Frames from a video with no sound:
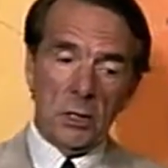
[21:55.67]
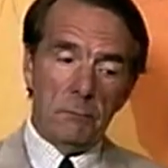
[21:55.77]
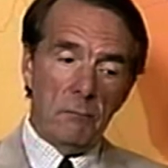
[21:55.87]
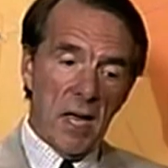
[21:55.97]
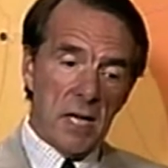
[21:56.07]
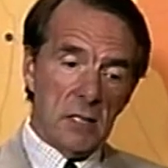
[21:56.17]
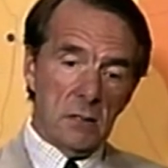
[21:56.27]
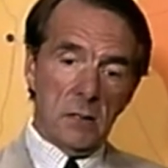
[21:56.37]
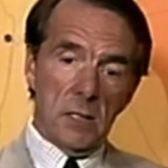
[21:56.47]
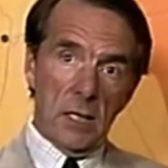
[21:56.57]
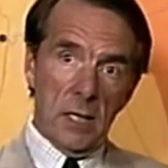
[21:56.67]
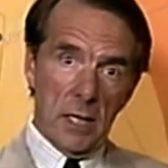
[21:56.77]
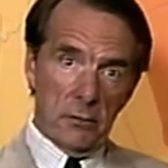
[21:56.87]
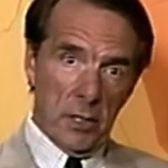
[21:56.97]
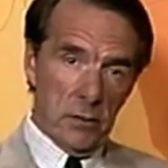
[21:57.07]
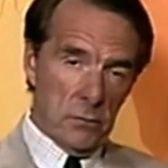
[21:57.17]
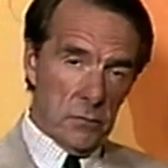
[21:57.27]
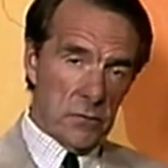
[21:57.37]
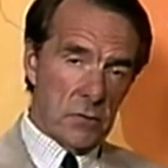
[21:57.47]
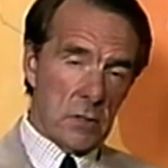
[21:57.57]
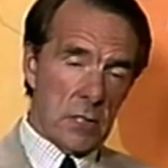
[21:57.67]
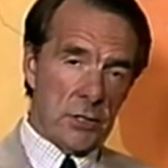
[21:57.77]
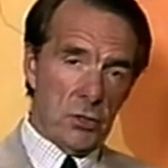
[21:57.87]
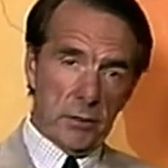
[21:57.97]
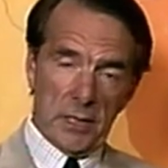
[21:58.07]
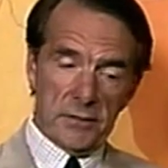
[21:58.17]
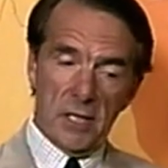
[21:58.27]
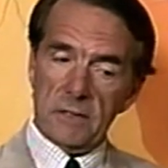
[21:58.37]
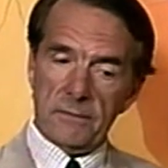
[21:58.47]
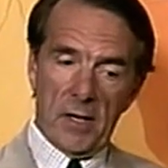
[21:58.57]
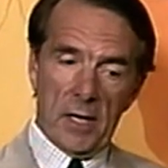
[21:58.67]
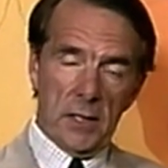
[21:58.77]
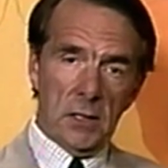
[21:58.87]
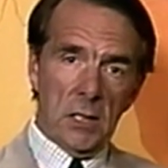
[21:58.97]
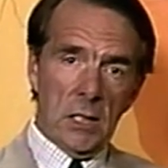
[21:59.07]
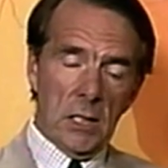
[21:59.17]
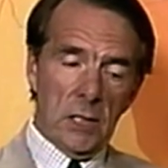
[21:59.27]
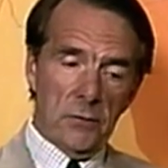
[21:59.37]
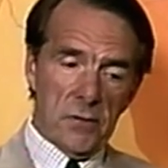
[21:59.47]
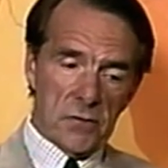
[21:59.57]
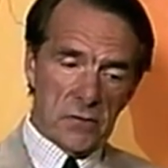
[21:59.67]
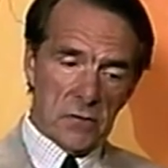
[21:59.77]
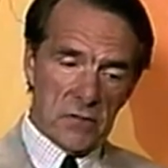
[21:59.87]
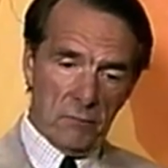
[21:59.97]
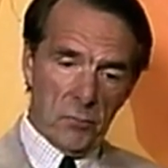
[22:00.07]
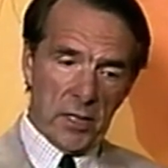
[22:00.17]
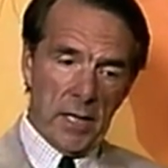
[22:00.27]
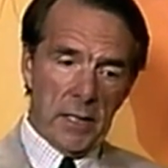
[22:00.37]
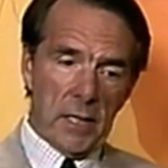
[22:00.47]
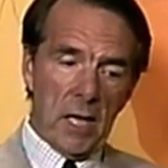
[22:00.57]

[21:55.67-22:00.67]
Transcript: main heroes that you can identify in this 7th Brigade